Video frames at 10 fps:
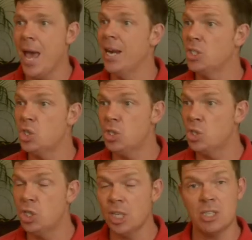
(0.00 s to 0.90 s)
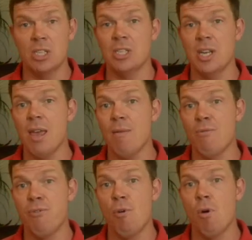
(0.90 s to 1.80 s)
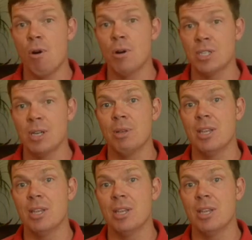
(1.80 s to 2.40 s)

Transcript: and it's just the same for some